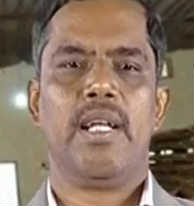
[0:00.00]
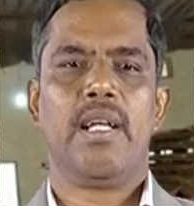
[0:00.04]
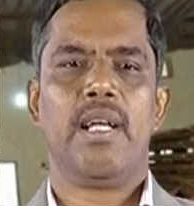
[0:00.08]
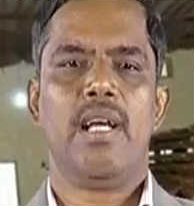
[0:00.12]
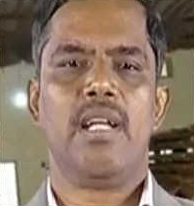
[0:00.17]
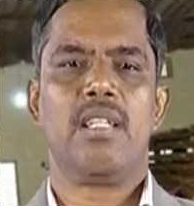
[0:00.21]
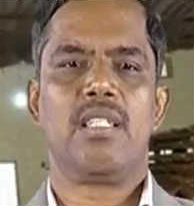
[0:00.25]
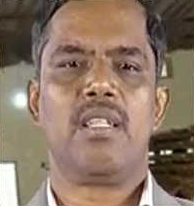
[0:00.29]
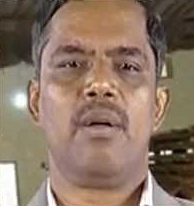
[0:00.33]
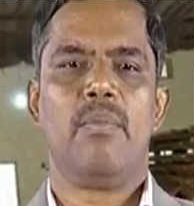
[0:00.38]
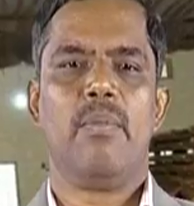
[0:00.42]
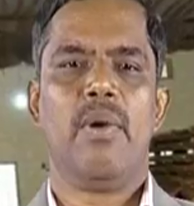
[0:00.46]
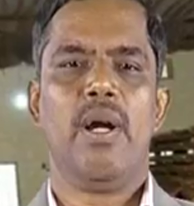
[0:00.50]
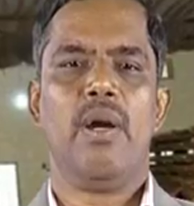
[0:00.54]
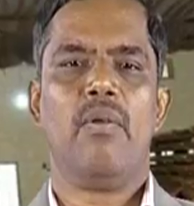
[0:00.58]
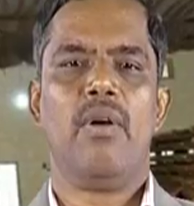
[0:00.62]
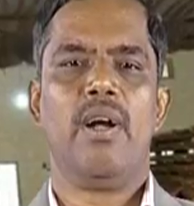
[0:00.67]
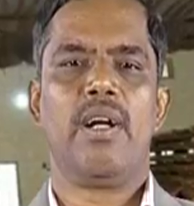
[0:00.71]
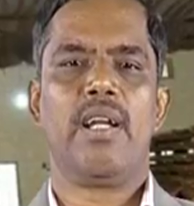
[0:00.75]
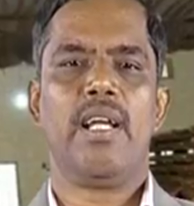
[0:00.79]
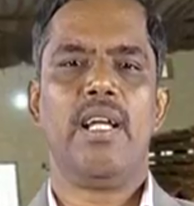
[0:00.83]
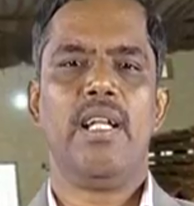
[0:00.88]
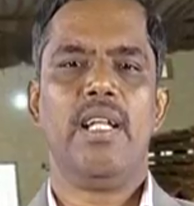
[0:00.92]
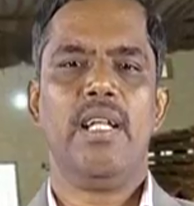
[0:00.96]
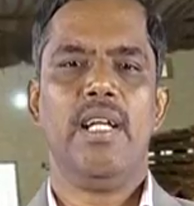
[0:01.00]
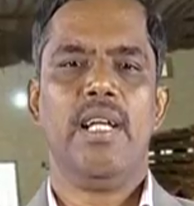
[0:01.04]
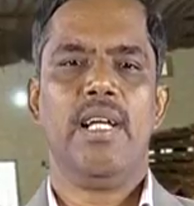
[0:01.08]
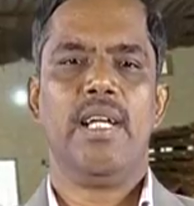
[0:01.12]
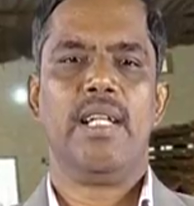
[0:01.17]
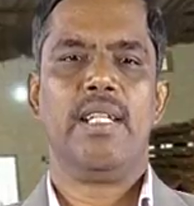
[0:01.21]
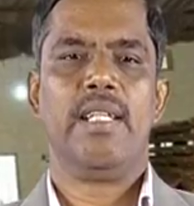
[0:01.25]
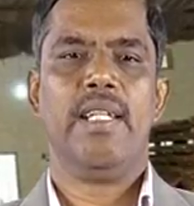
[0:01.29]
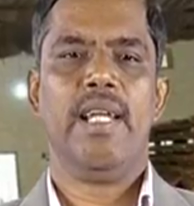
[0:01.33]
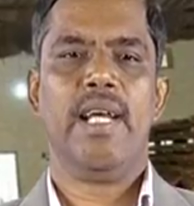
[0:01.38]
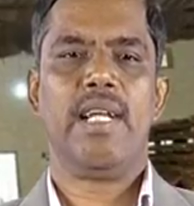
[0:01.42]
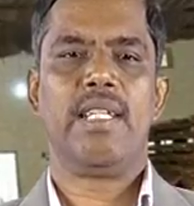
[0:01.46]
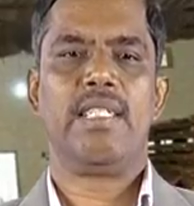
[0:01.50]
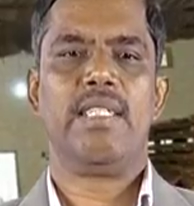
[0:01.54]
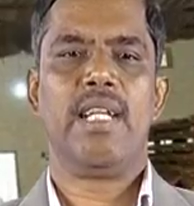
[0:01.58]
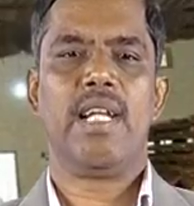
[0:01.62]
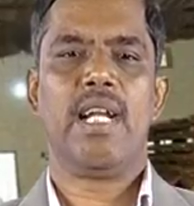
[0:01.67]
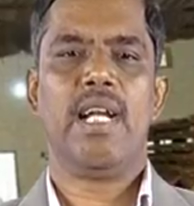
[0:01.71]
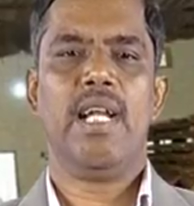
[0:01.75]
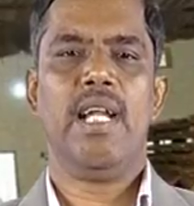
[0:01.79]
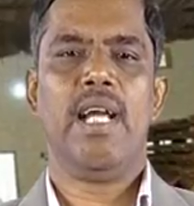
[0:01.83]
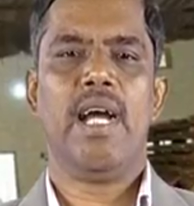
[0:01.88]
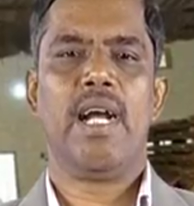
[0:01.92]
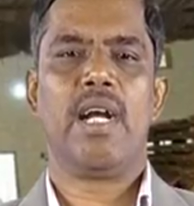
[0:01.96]
case of bivoltine, the eggs
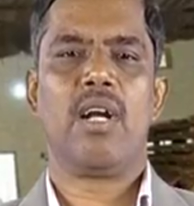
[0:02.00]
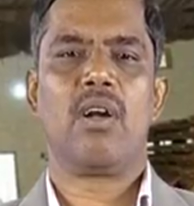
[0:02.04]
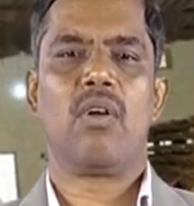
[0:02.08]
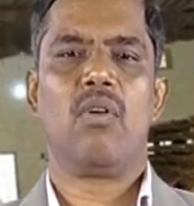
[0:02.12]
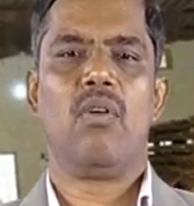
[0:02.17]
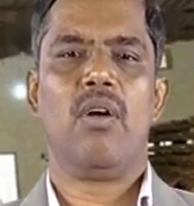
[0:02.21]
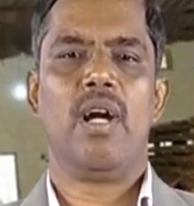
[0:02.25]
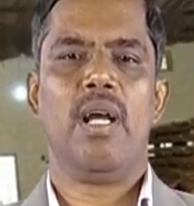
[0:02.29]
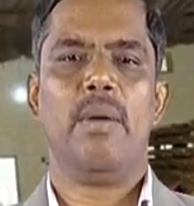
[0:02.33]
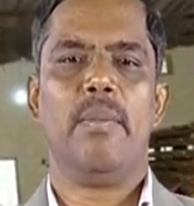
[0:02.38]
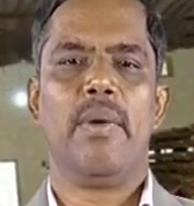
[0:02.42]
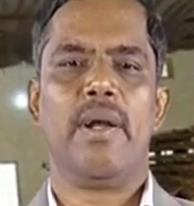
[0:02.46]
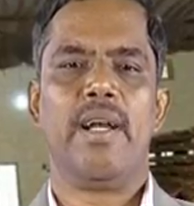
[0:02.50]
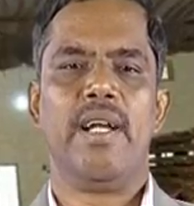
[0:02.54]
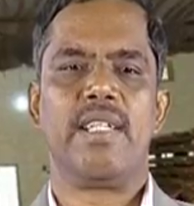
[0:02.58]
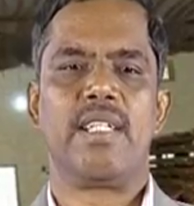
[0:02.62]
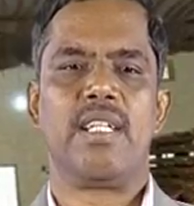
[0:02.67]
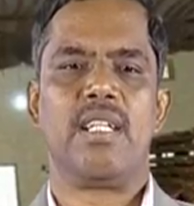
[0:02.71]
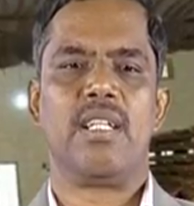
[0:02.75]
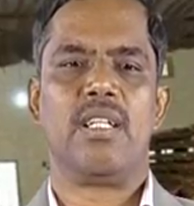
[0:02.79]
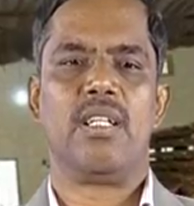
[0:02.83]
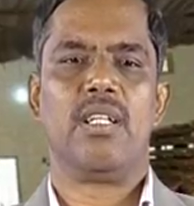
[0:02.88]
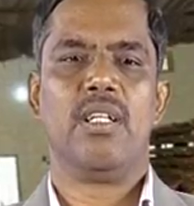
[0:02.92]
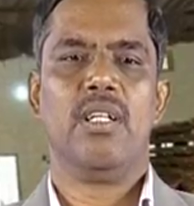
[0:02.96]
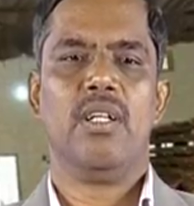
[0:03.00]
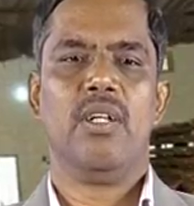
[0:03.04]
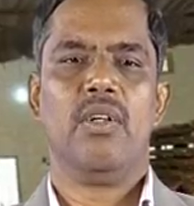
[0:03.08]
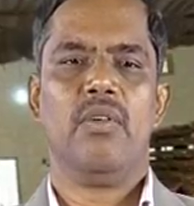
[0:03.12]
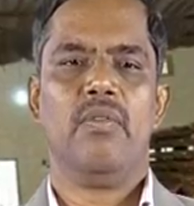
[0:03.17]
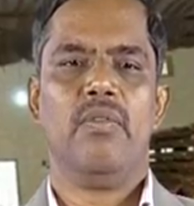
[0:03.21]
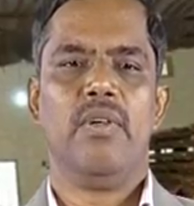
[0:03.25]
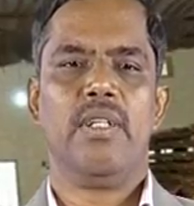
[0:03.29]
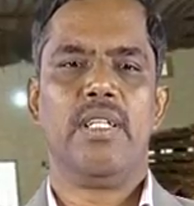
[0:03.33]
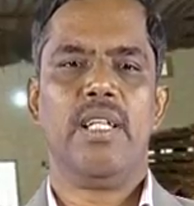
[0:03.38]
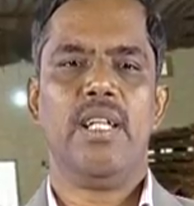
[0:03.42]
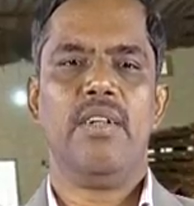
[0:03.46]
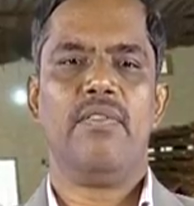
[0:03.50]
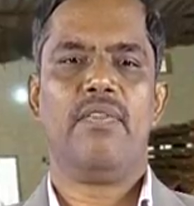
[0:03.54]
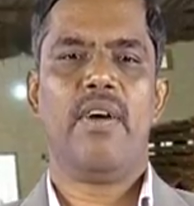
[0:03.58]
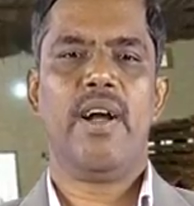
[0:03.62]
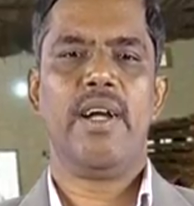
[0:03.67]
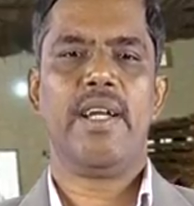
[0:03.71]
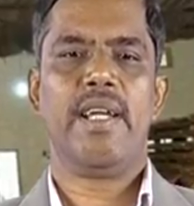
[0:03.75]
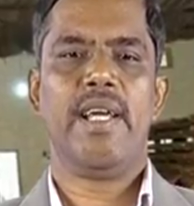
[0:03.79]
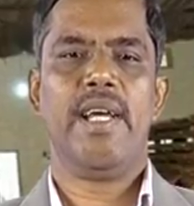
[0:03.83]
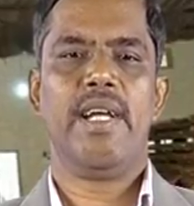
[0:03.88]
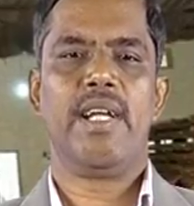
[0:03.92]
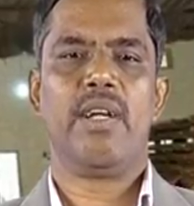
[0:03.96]
generally undergo hibernation within
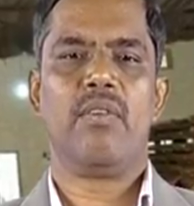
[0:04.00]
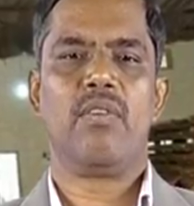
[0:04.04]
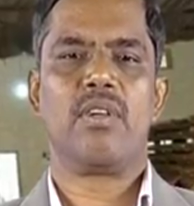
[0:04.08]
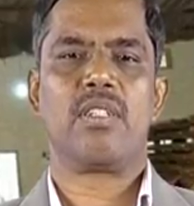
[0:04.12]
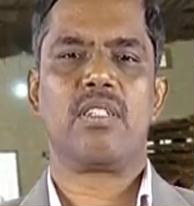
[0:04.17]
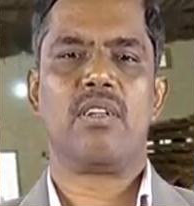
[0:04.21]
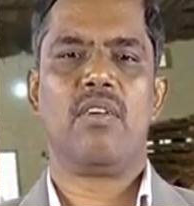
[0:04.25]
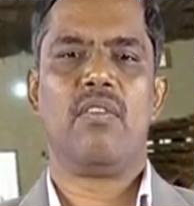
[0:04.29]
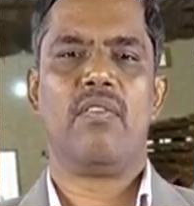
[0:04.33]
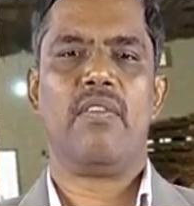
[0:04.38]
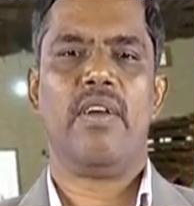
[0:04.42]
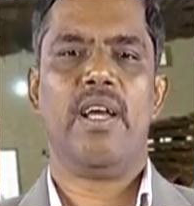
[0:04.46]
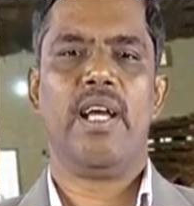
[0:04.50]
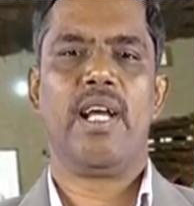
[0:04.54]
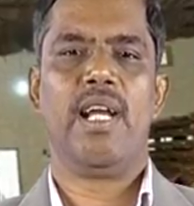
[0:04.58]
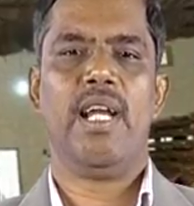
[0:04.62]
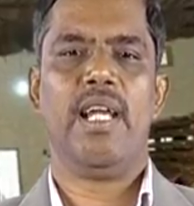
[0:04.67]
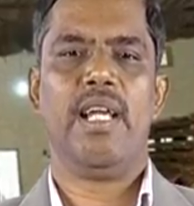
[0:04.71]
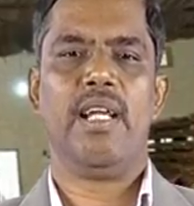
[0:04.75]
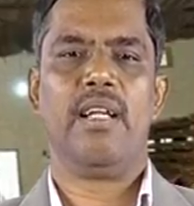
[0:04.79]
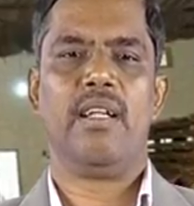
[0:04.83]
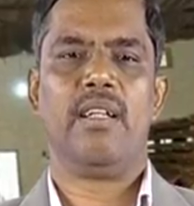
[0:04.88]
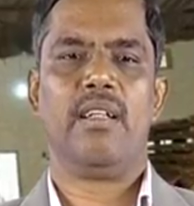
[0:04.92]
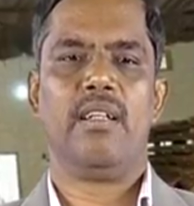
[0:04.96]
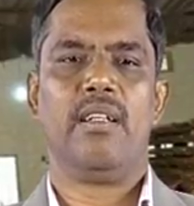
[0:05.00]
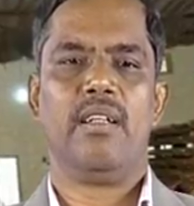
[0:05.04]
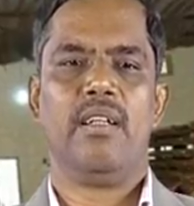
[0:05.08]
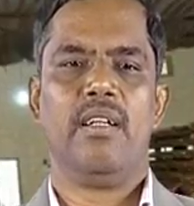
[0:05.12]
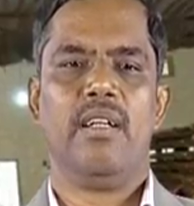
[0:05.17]
48 hours of egg laying.